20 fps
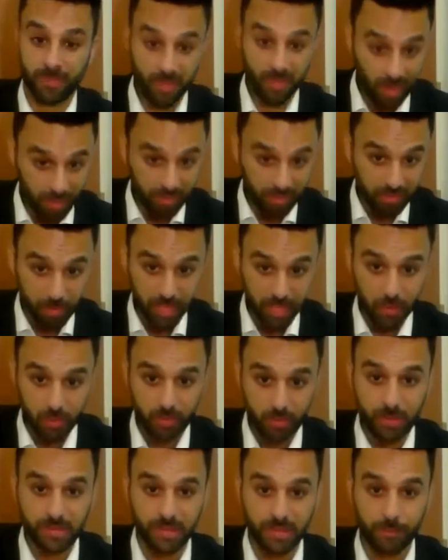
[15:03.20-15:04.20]
They are the
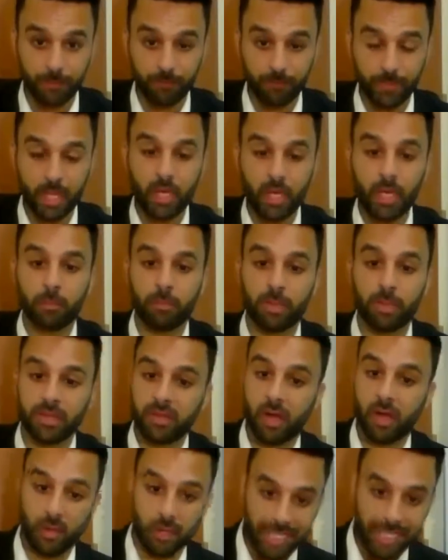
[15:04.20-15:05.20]
minority, but
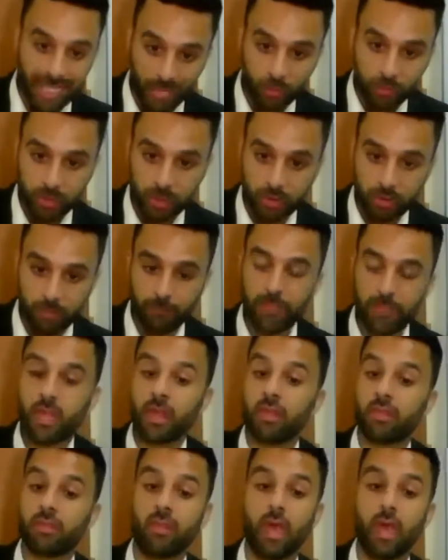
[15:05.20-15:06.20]
they are louder,
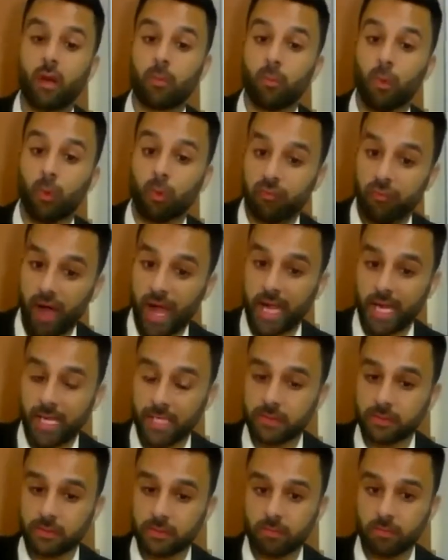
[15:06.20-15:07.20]
they are more
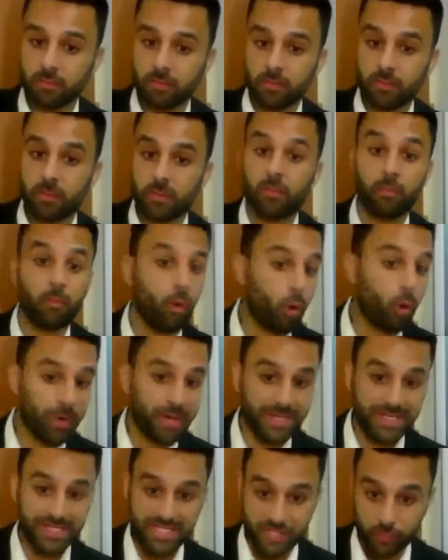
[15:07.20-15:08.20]
violent, more
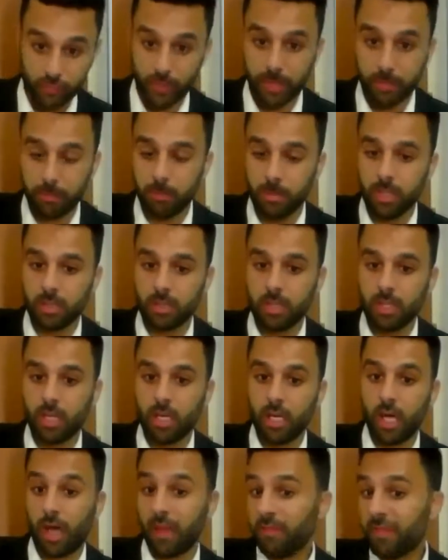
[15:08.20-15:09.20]
extreme,
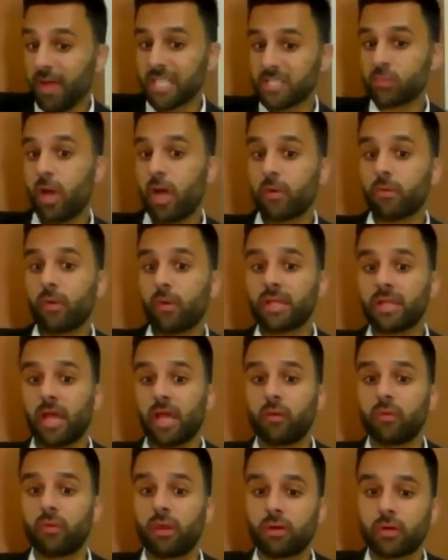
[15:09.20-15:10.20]
and that's why right
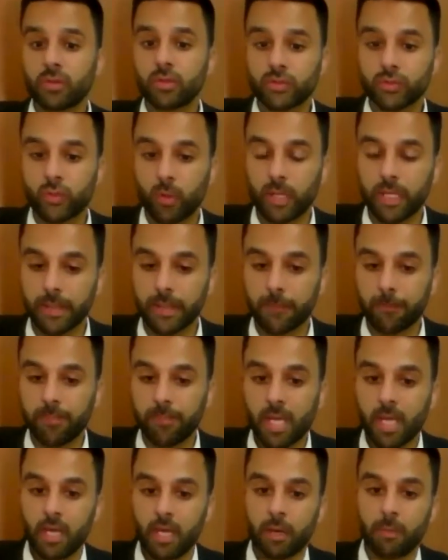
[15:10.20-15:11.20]
now they are controlling.
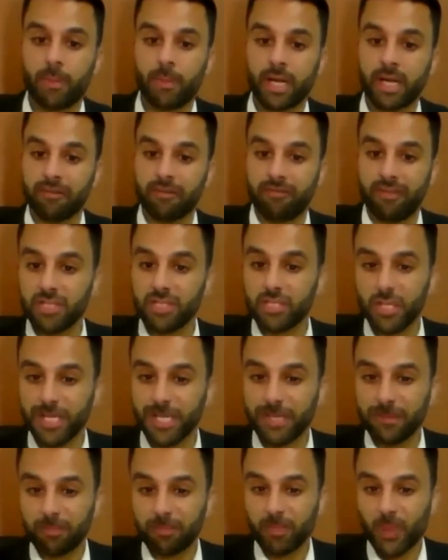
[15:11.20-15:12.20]
But
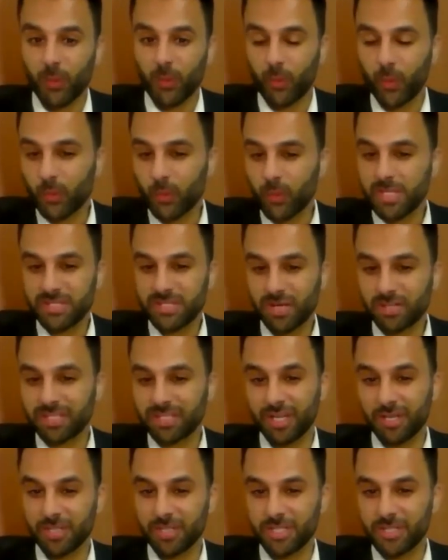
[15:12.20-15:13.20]
eventually, when we
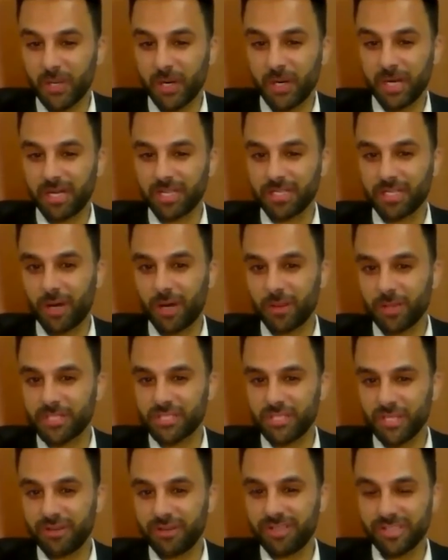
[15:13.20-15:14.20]
started our, joy, uh, our
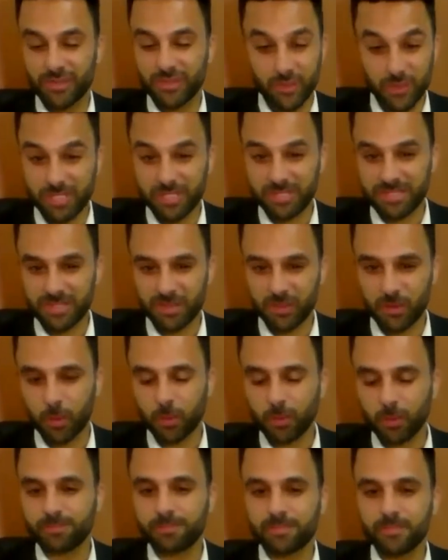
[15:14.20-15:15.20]
journey two years
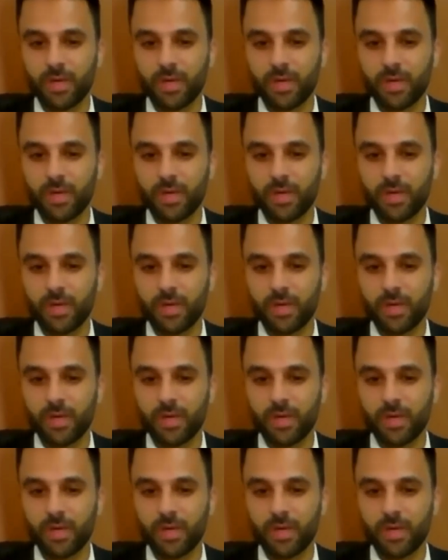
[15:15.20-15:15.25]
ago,